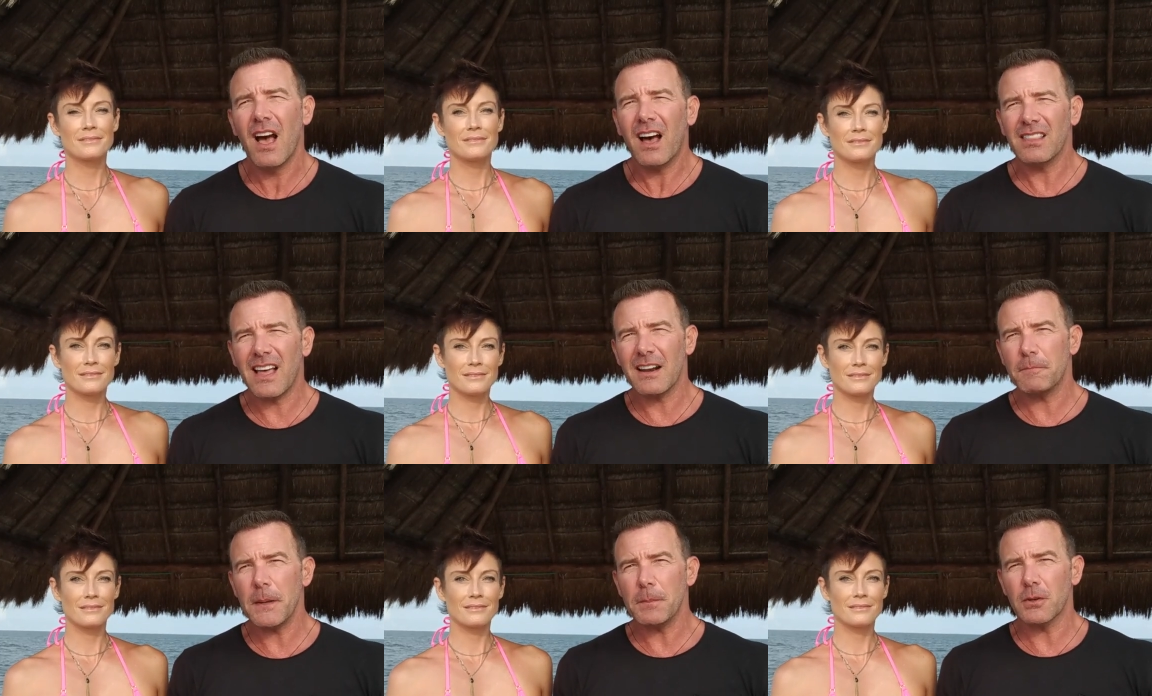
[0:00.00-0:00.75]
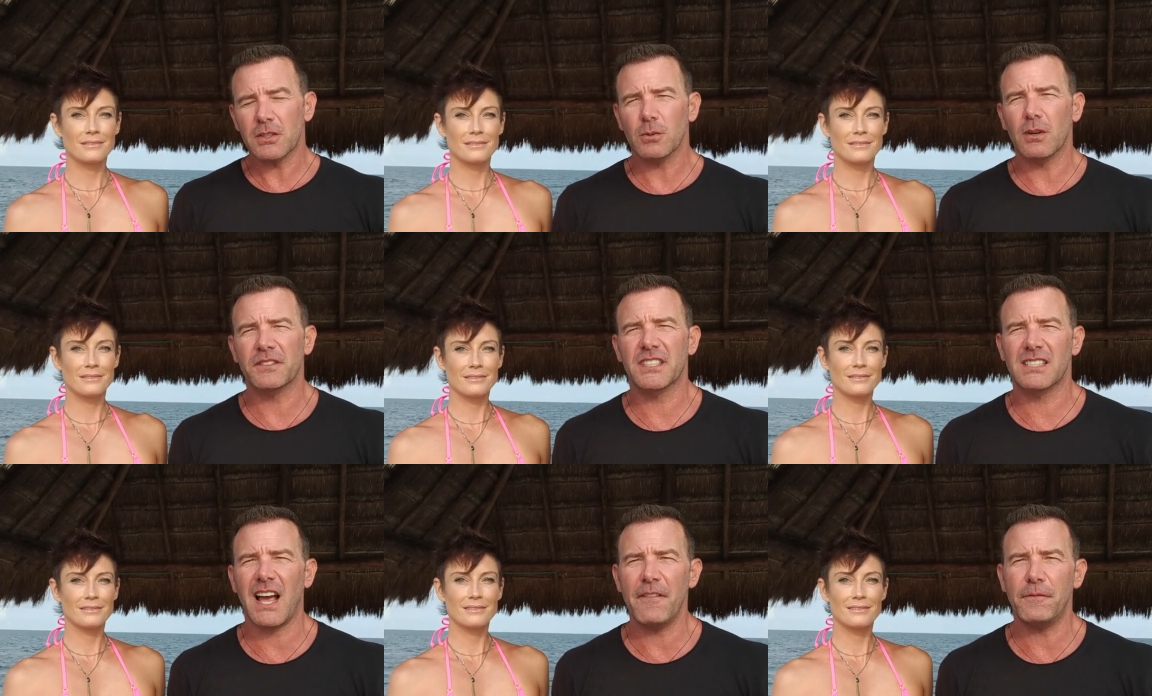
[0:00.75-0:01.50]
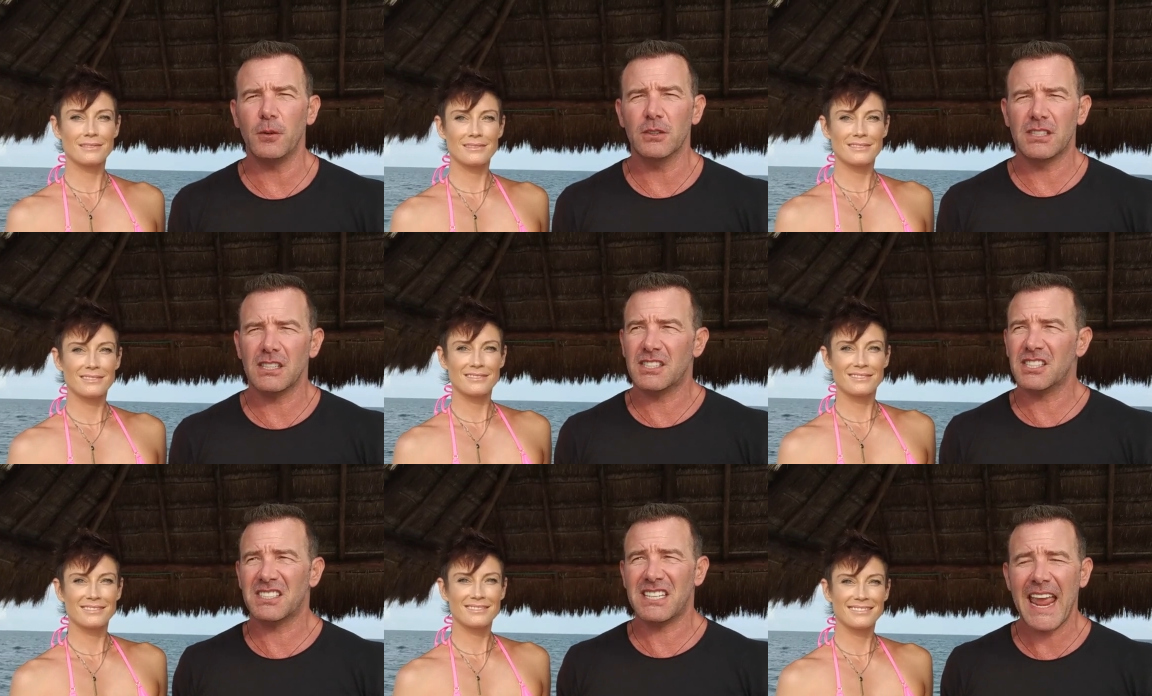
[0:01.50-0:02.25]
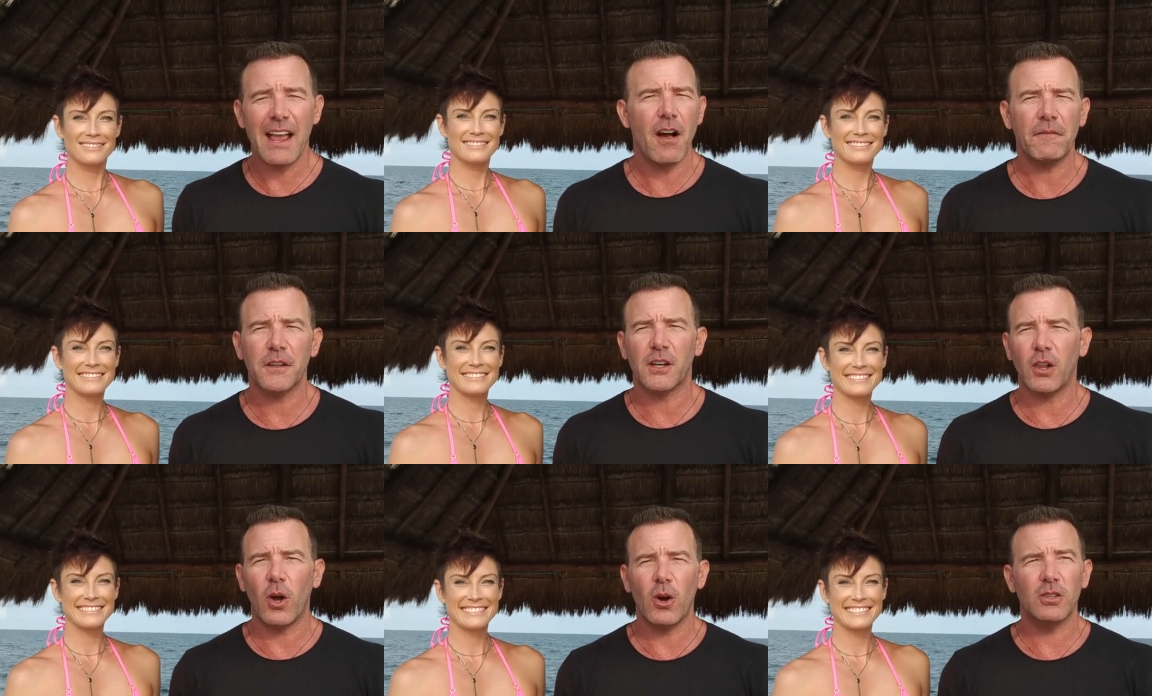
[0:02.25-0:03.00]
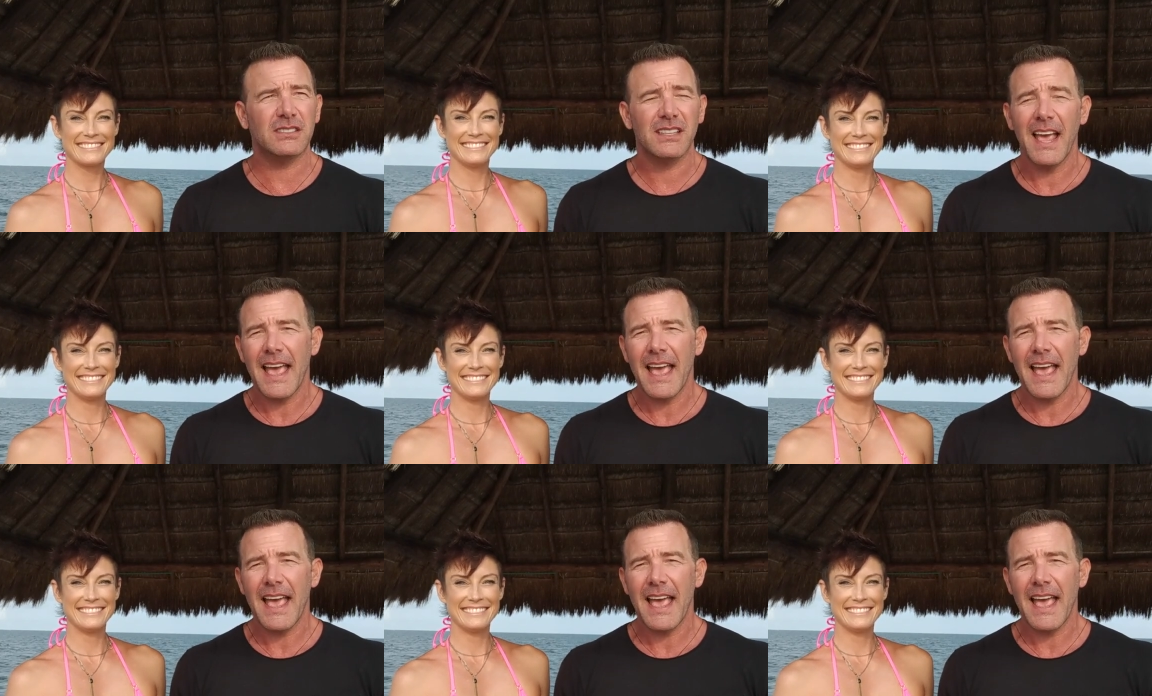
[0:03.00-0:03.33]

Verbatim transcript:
Speaker 1: A lot of people are sort of stifled to just take off their clothes